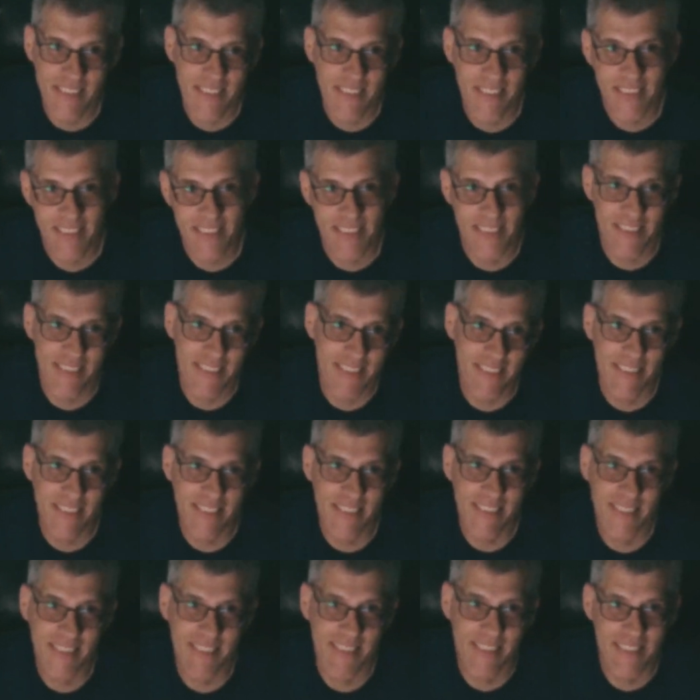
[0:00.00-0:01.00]
birthday to
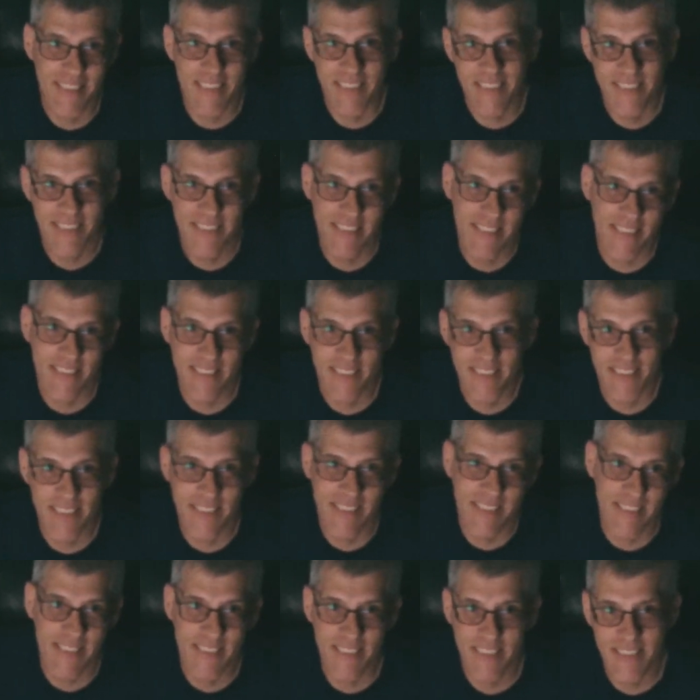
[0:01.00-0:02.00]
you.
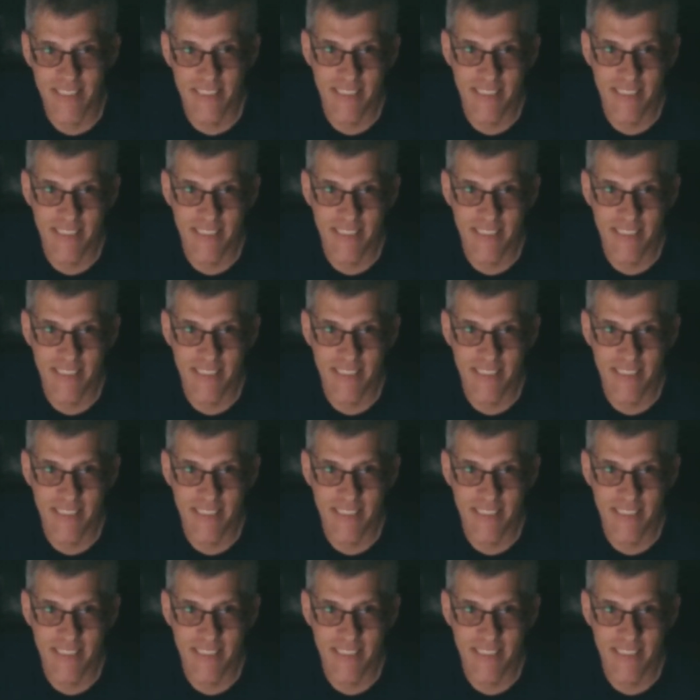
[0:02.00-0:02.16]
Happy birthday